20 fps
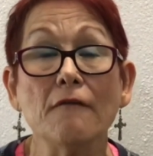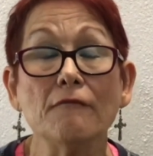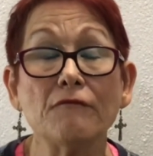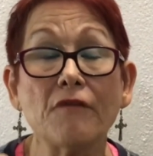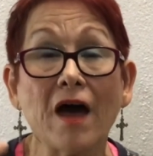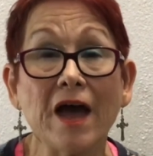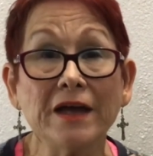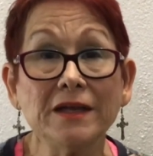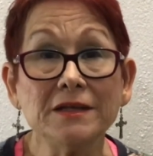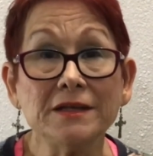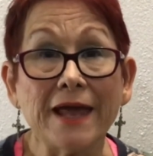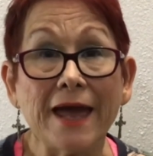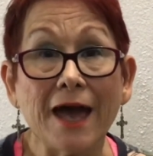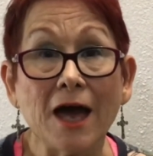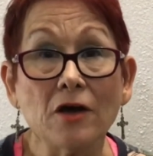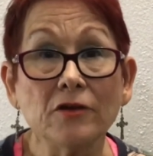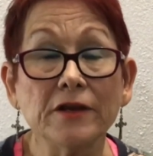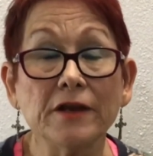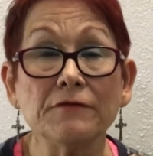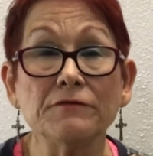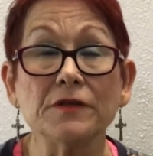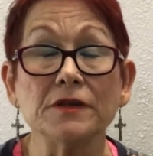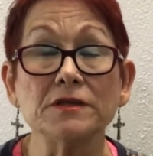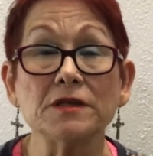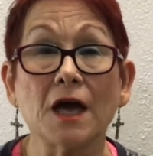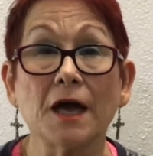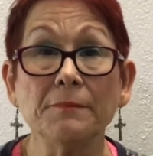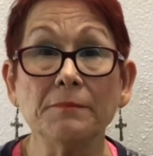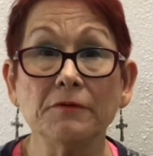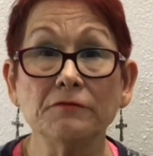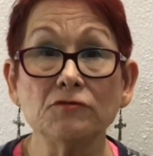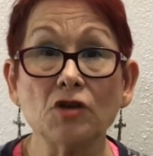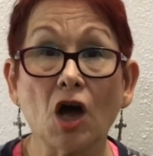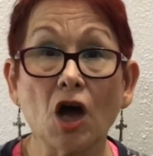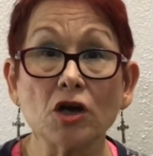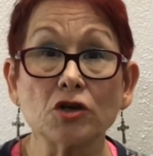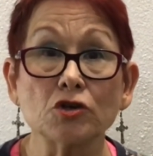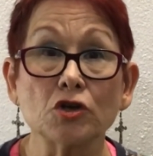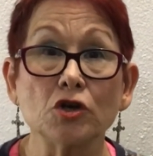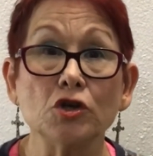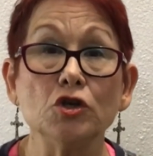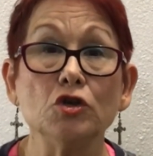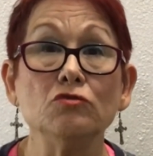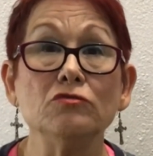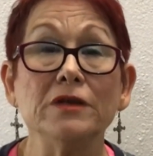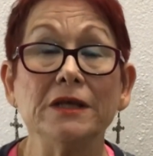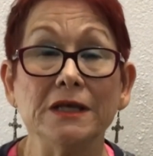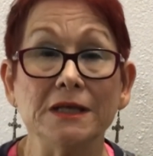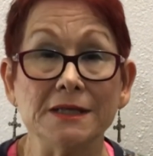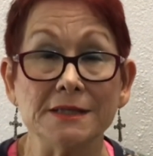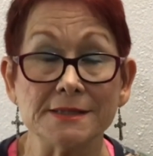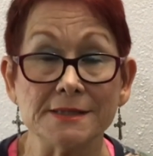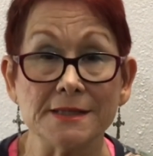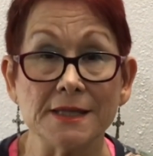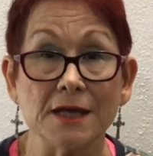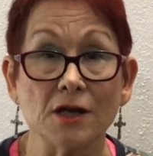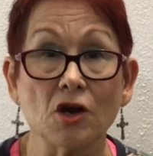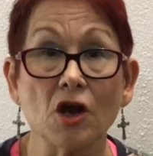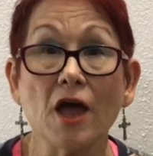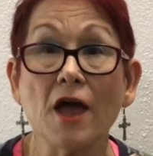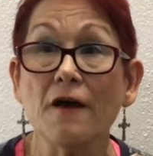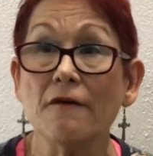Find out if the type of doctor you need is there.